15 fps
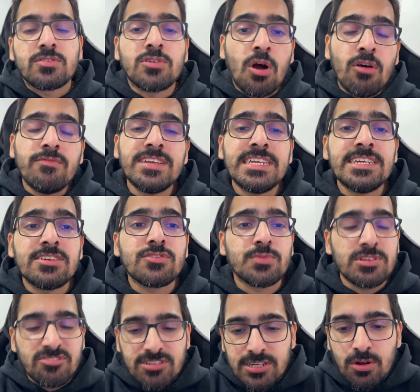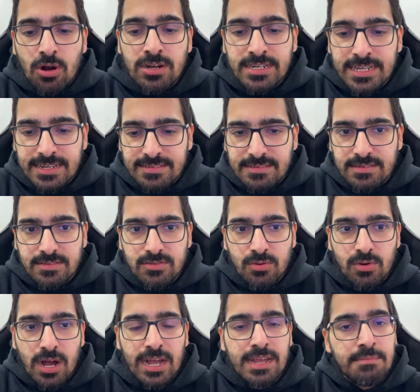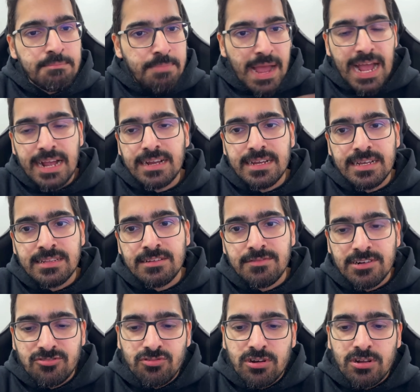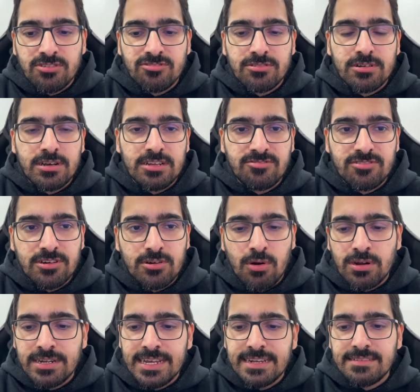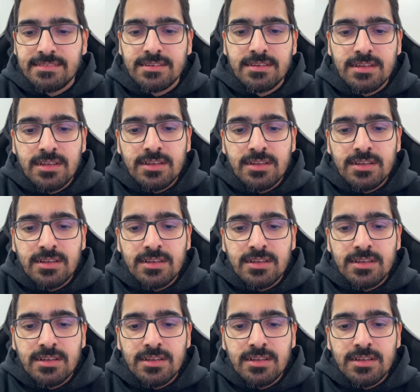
So now we need to switch the context. So I am back in the virtual cluster context.